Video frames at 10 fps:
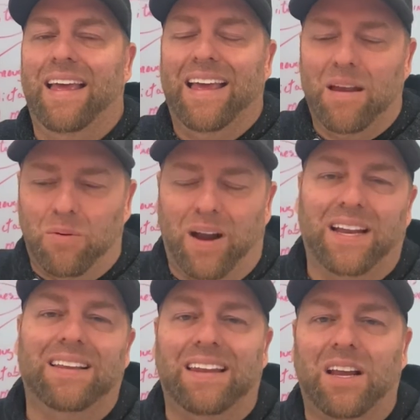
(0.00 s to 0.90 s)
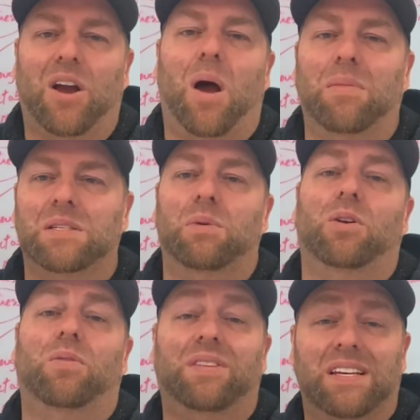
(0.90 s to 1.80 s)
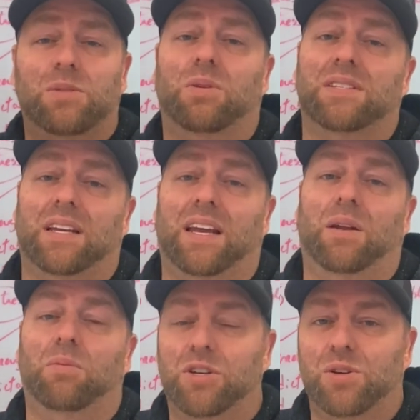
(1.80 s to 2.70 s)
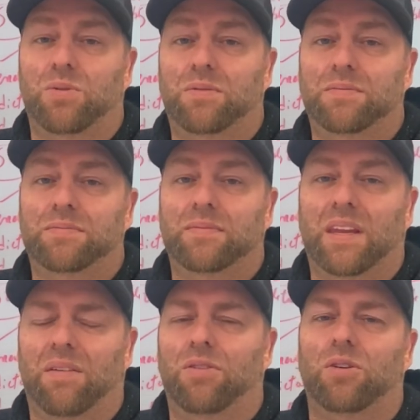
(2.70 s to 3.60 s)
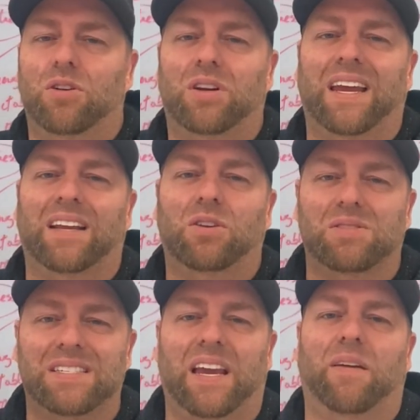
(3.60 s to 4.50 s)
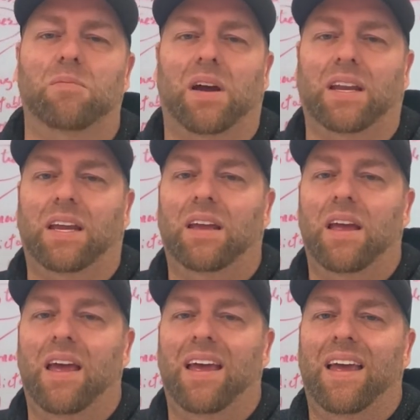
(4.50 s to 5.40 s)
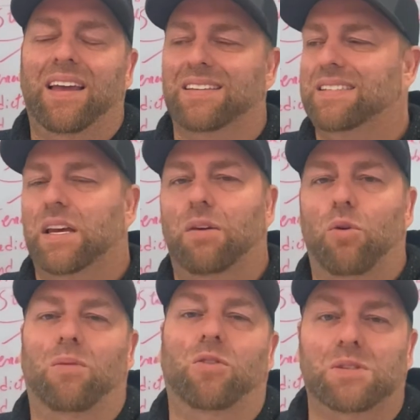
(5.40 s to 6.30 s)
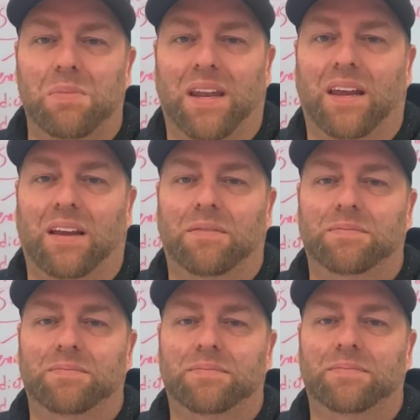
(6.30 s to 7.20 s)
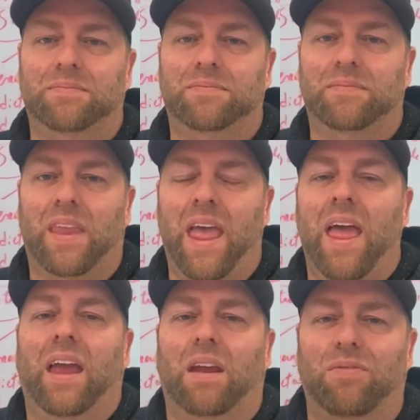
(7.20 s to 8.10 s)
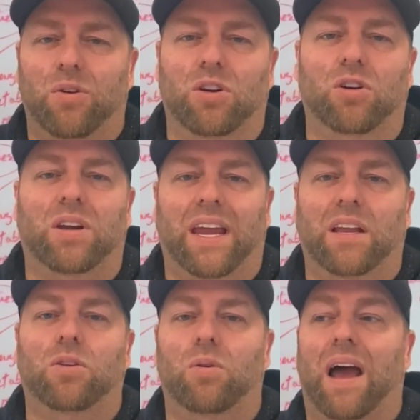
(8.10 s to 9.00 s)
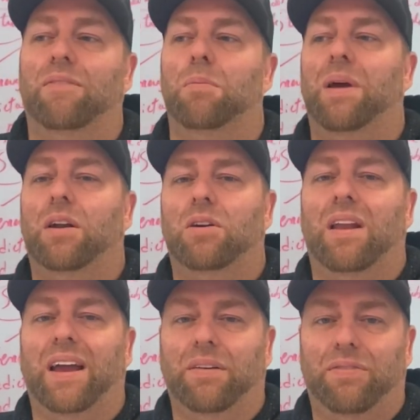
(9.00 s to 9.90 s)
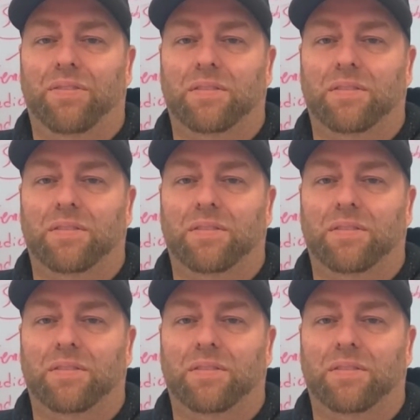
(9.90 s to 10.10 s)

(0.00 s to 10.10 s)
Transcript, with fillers: Write in the comments below if this resonated with you, if you're looking to save money instead of overspending, if you're looking to have a better life,